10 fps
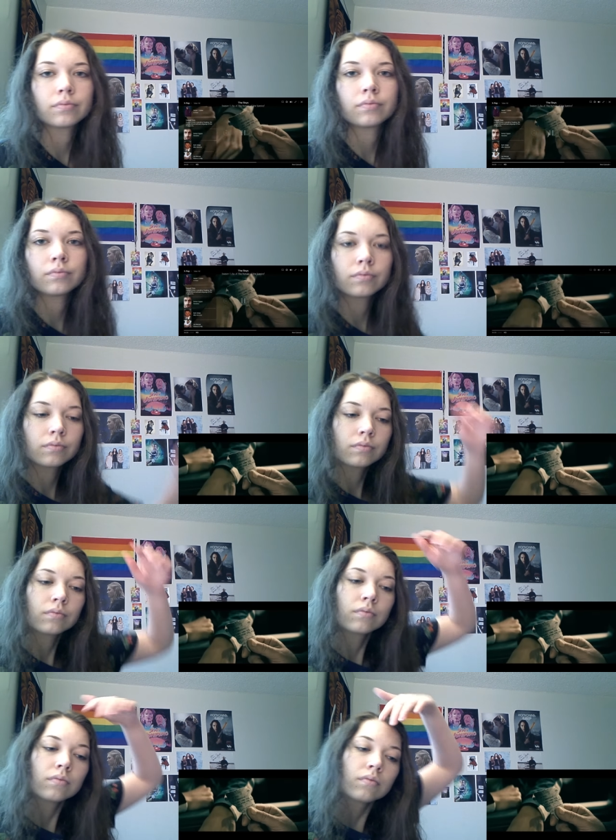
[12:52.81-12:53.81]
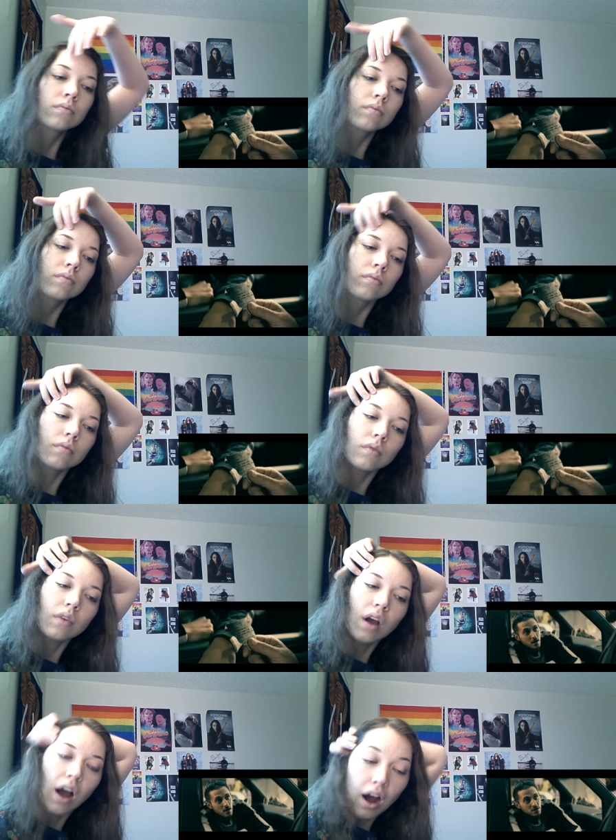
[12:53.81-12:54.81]
station.
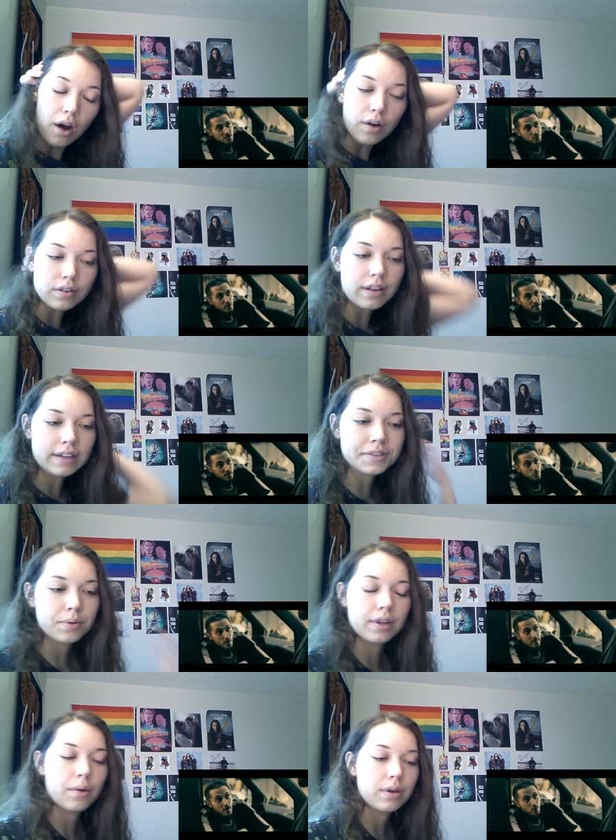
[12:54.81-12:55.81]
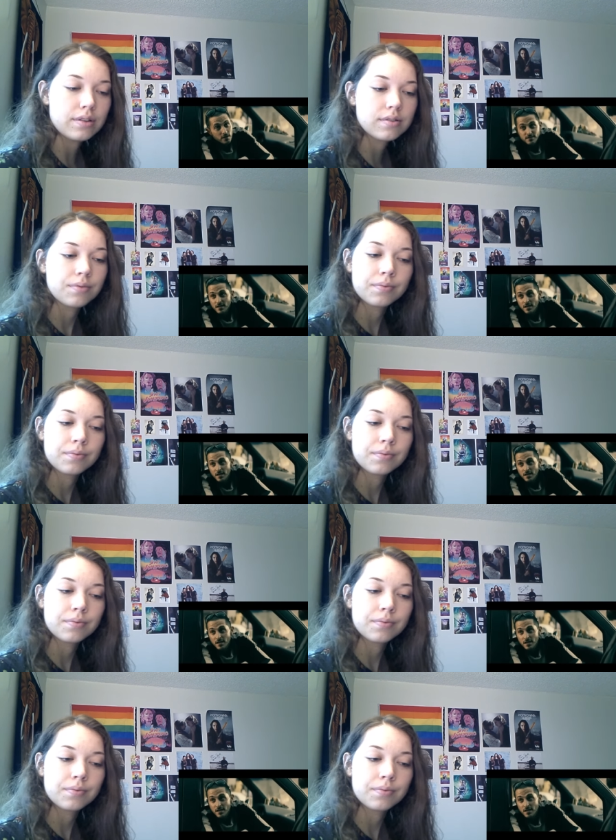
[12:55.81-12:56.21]
Oh, that's what that was.